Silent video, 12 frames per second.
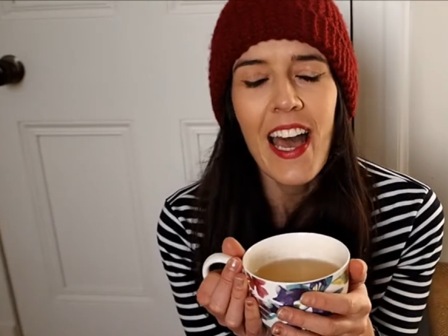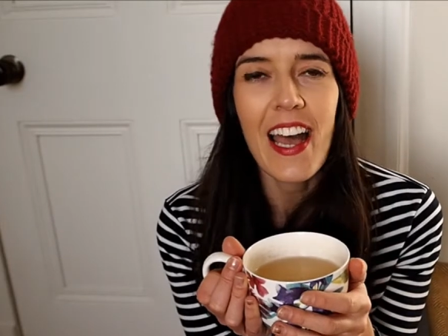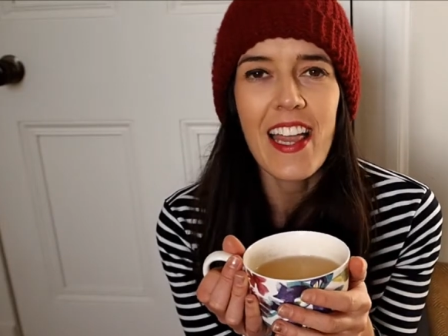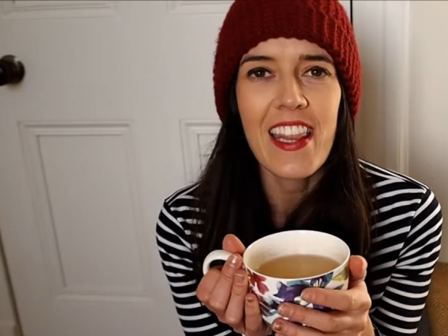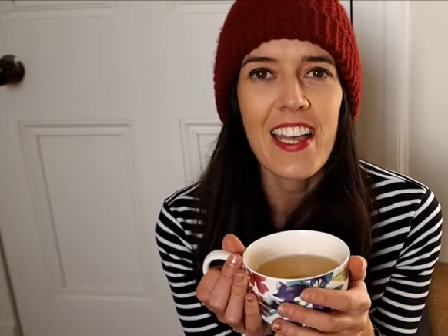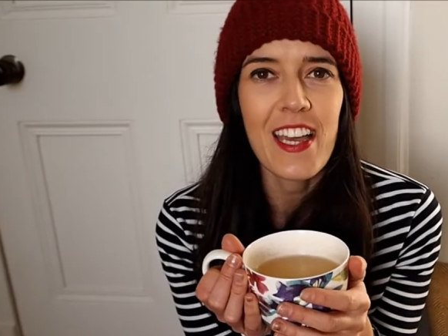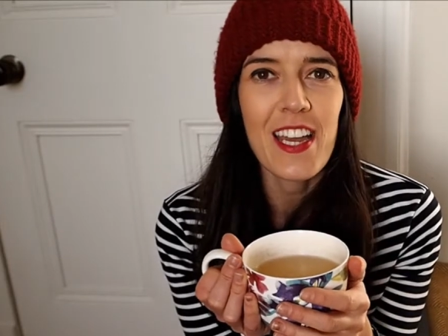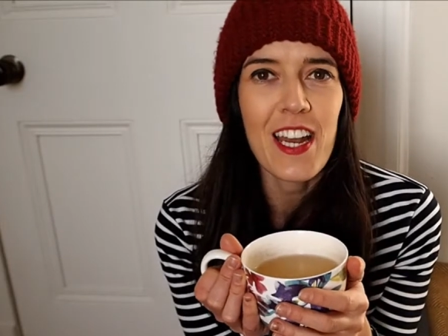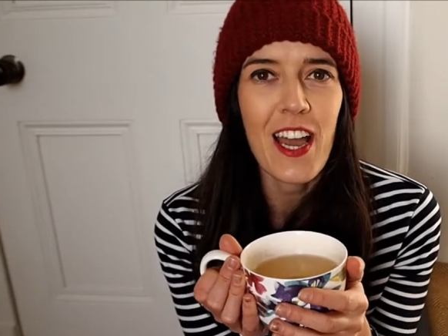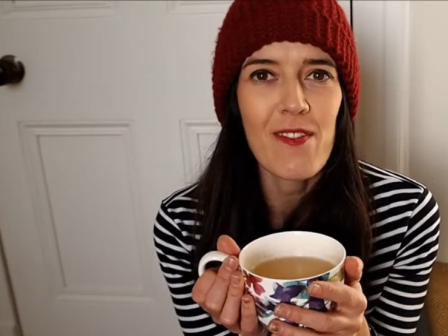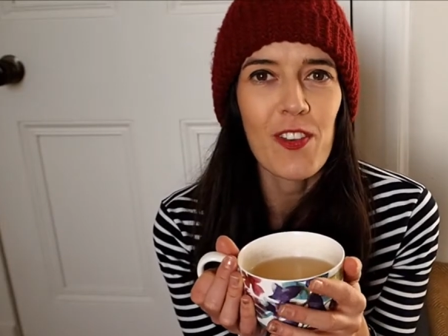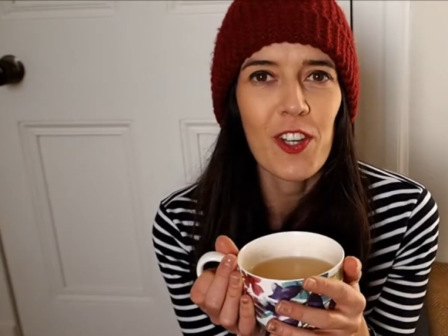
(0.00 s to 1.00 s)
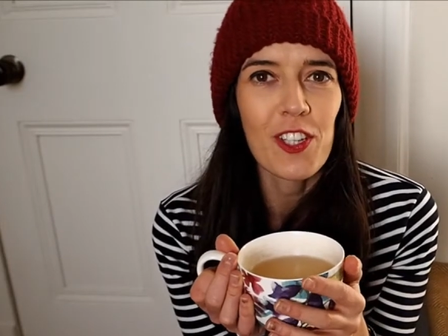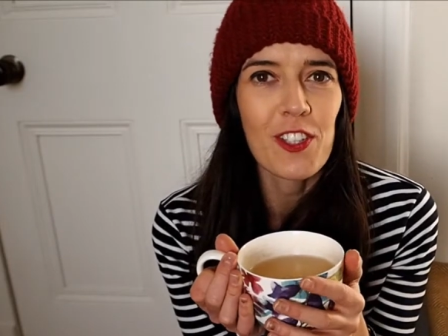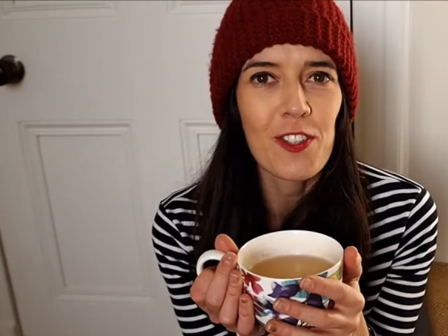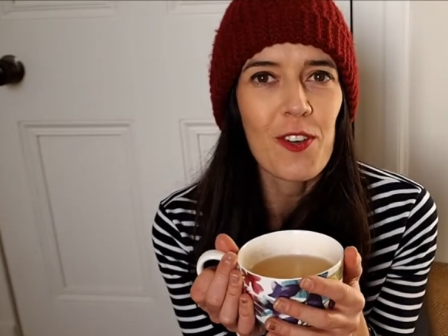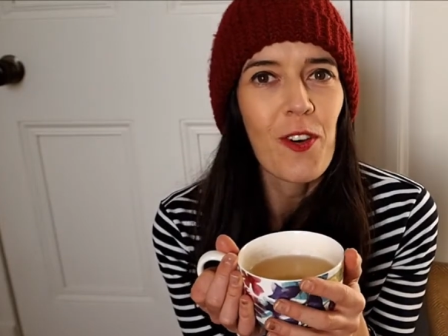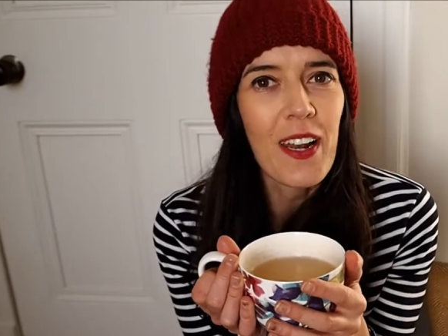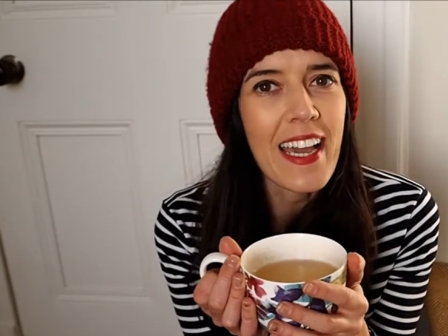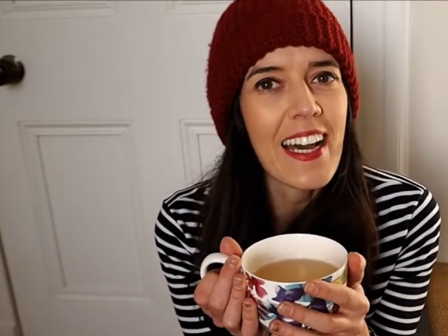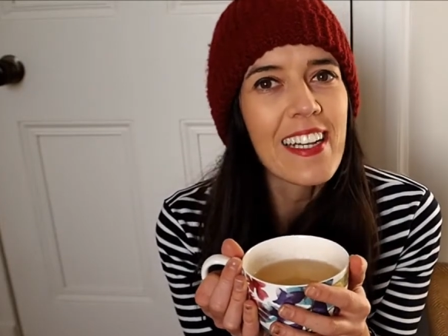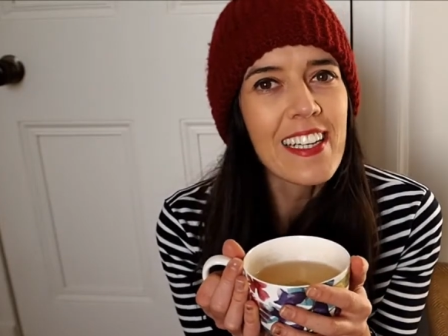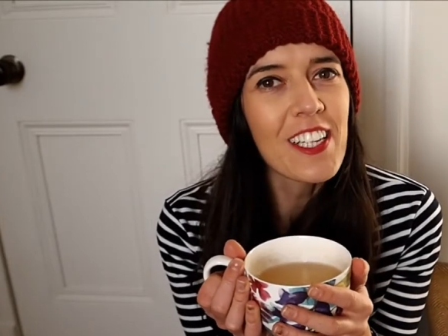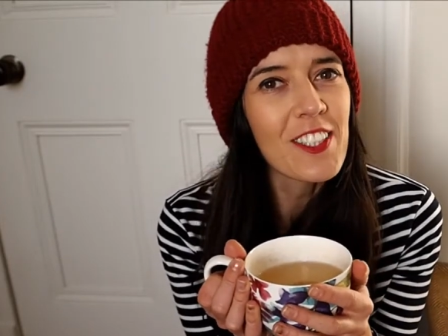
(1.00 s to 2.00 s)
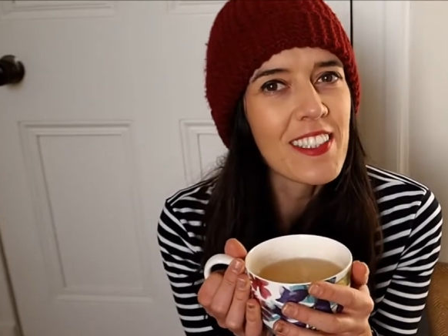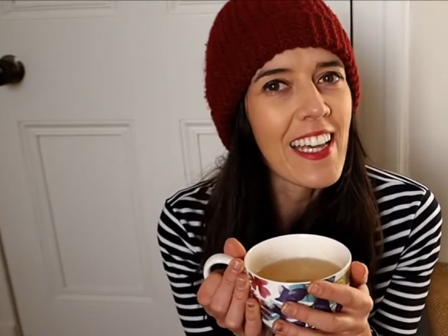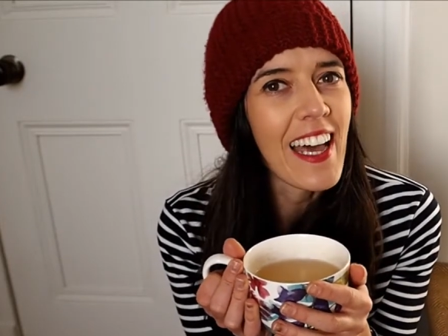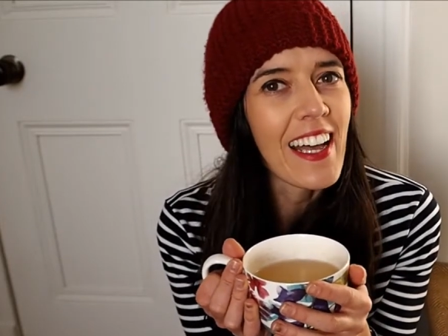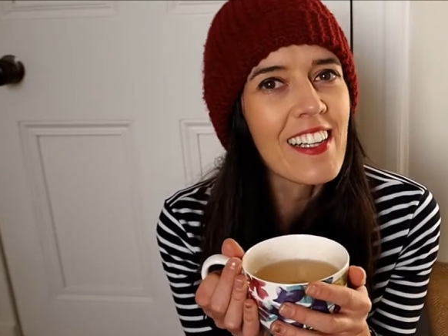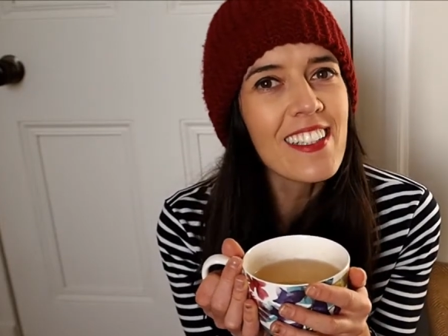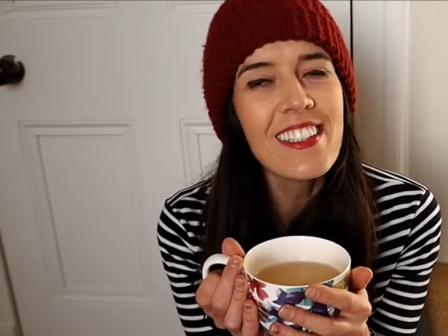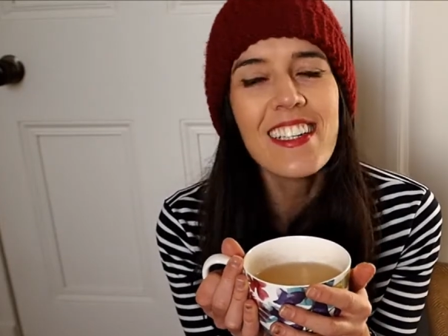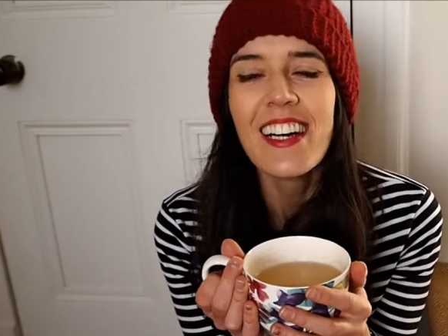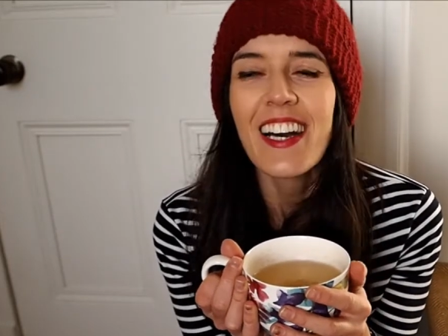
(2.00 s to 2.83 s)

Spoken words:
And then I'm going to Oleana Hotel,